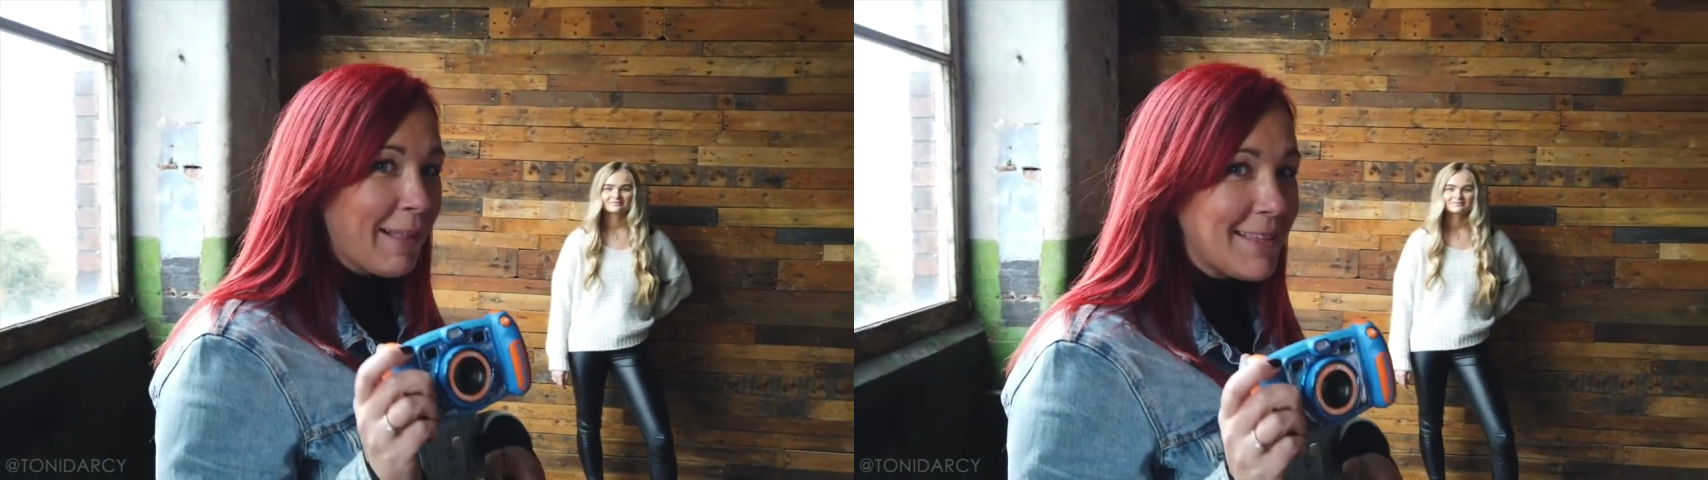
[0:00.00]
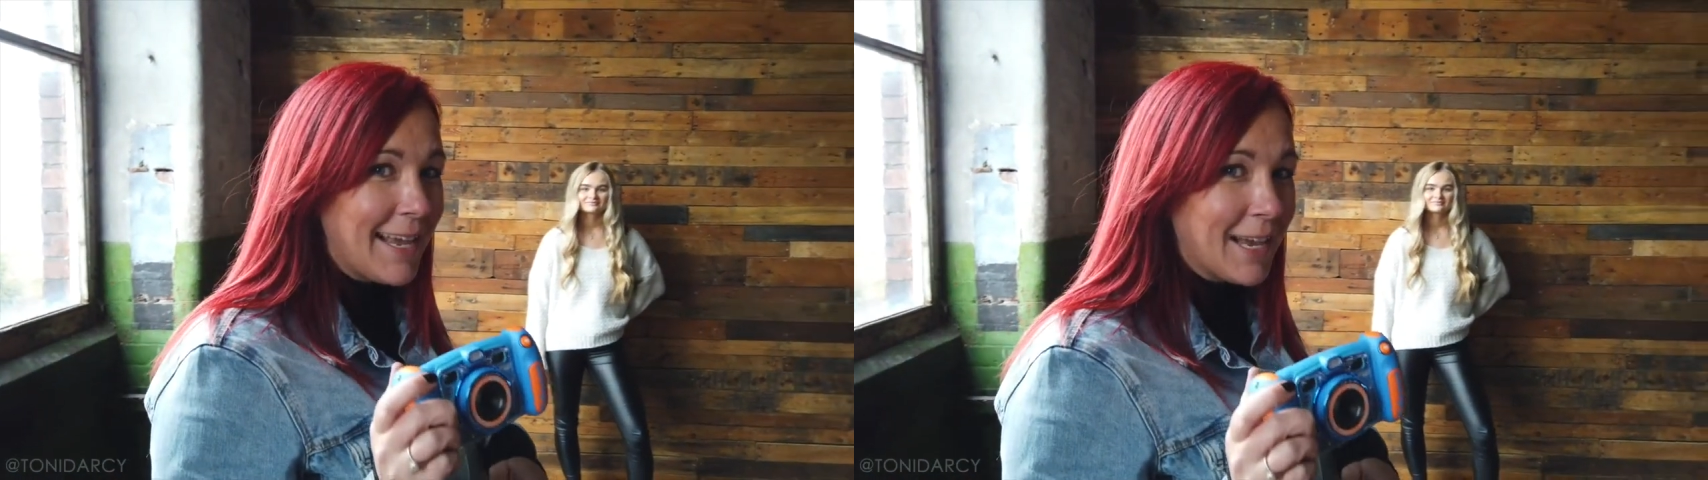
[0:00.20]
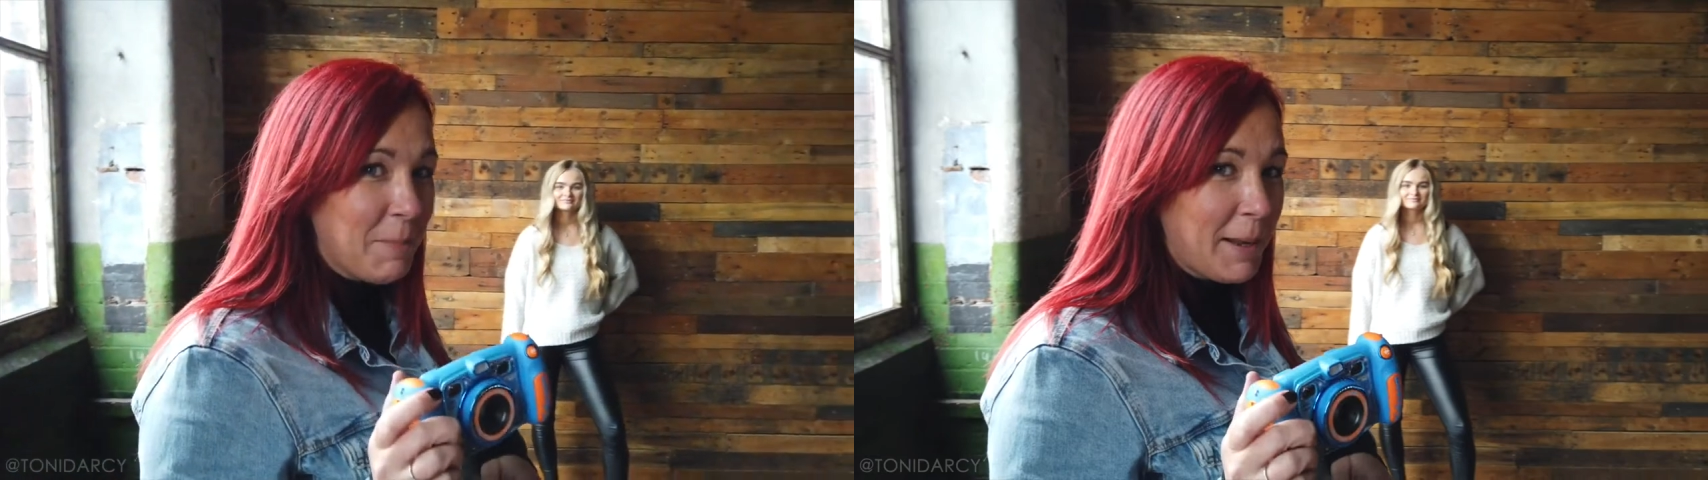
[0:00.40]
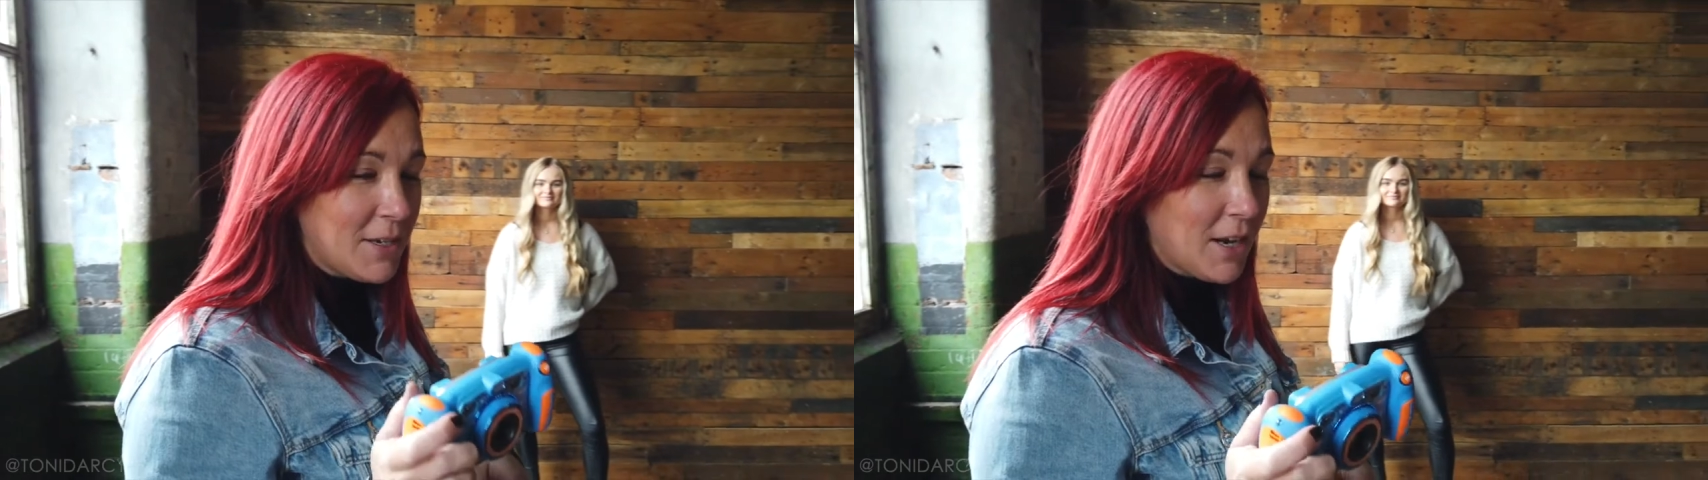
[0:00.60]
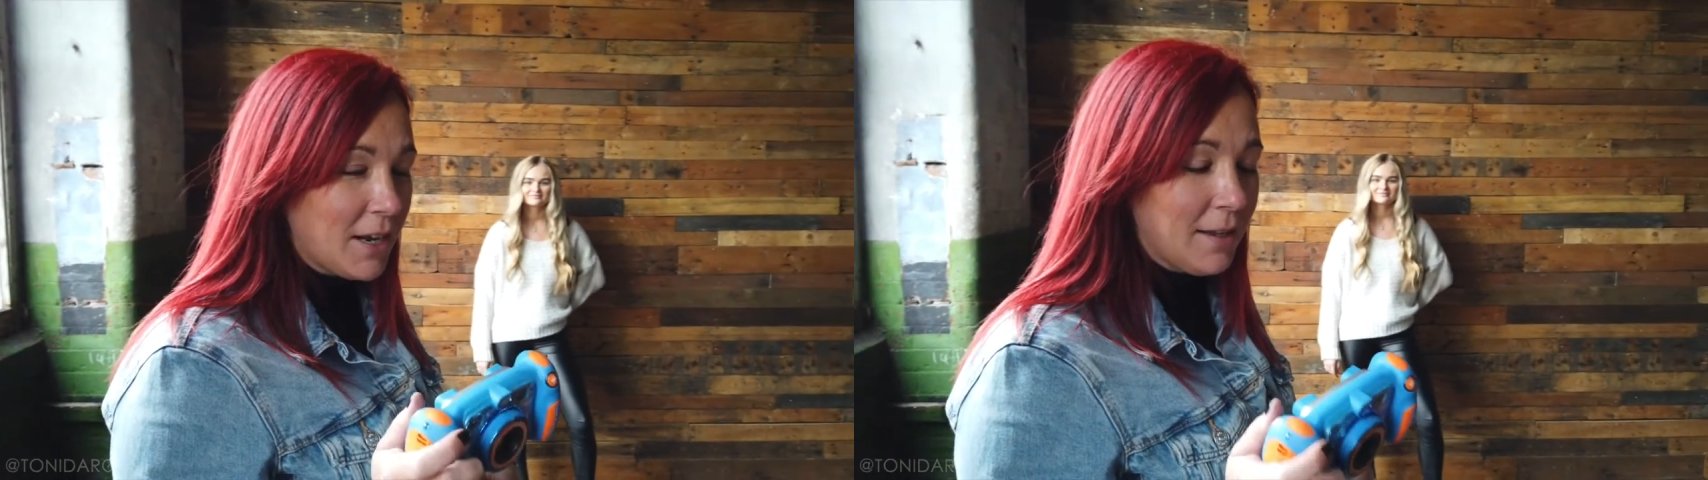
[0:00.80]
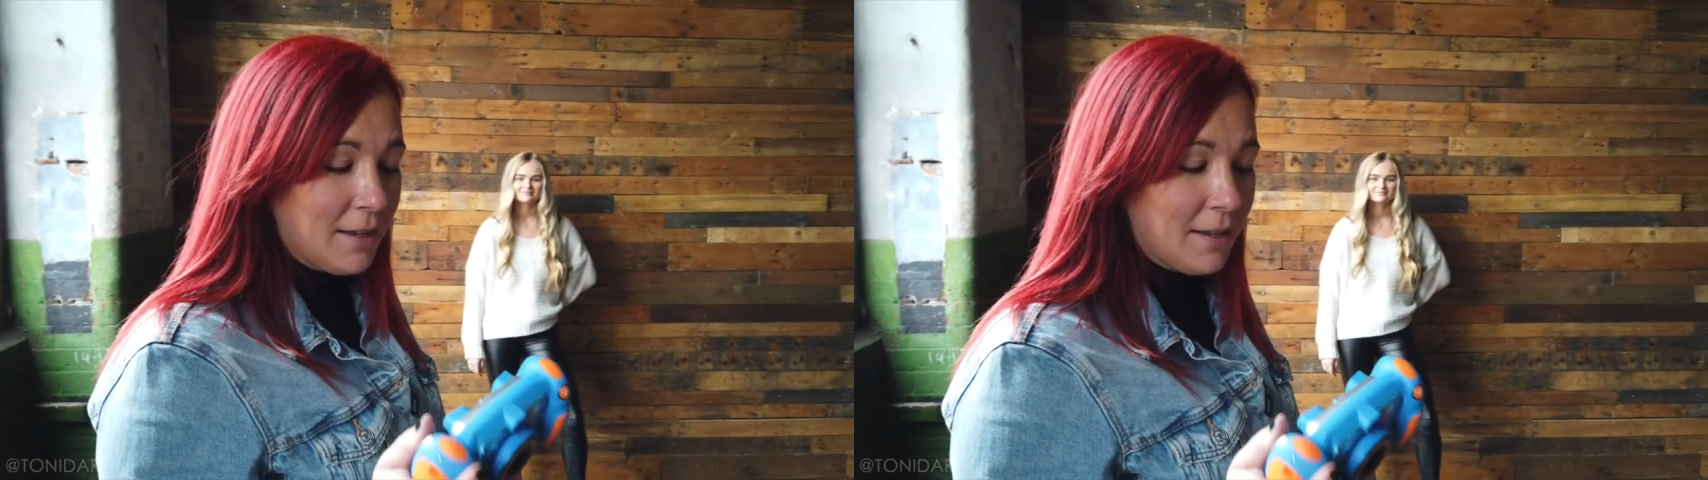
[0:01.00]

while I take a picture.